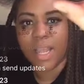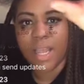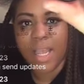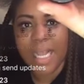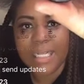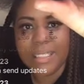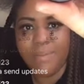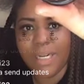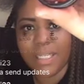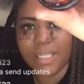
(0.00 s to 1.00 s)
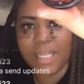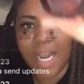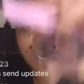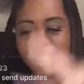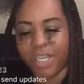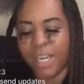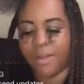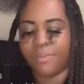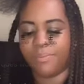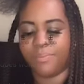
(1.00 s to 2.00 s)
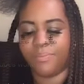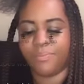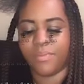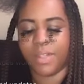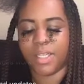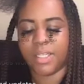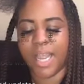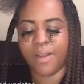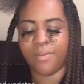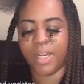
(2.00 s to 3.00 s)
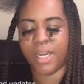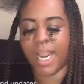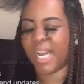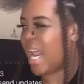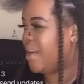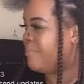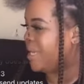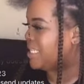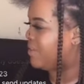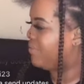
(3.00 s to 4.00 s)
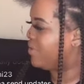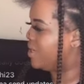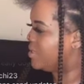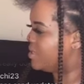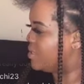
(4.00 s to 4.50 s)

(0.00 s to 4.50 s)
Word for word: It's similar to Shine 'n Jam. It's like really like not a big difference.